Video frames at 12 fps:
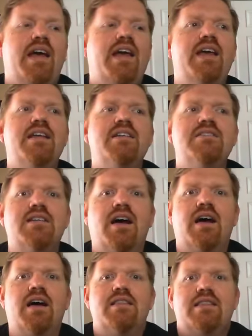is
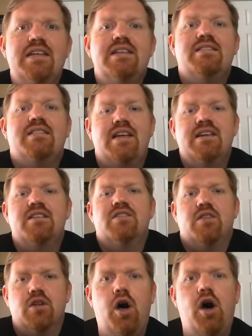this
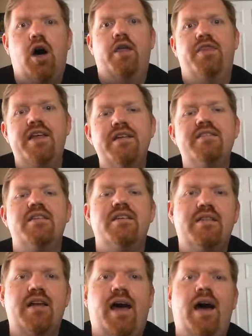is the law. This
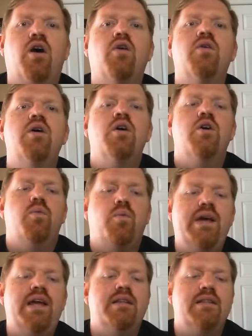is how
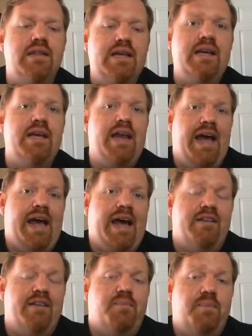we lead
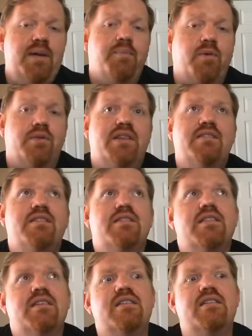as people. This
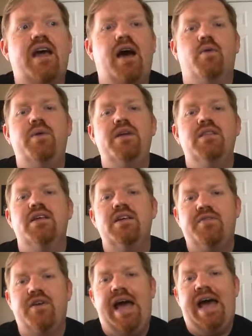is how we
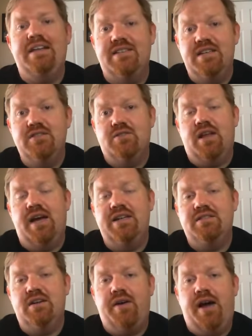live as
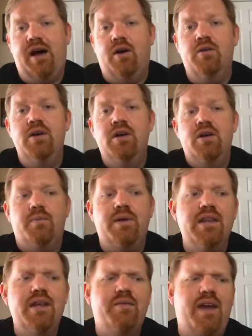Israelites, of how
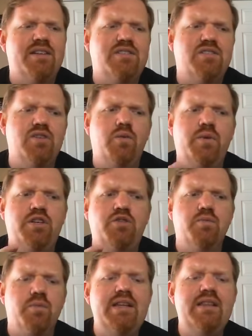we live. And so when
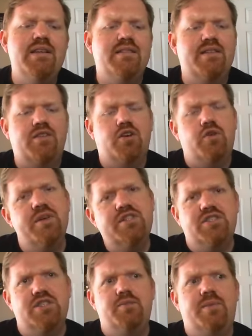you read this as a
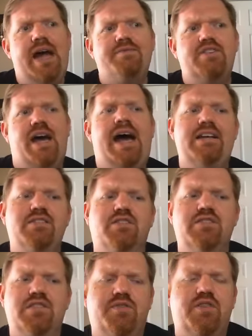Christian, we have to ask
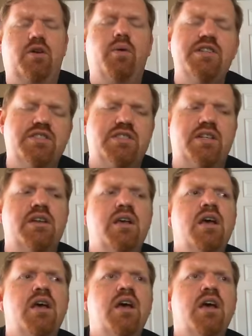ourselves the question,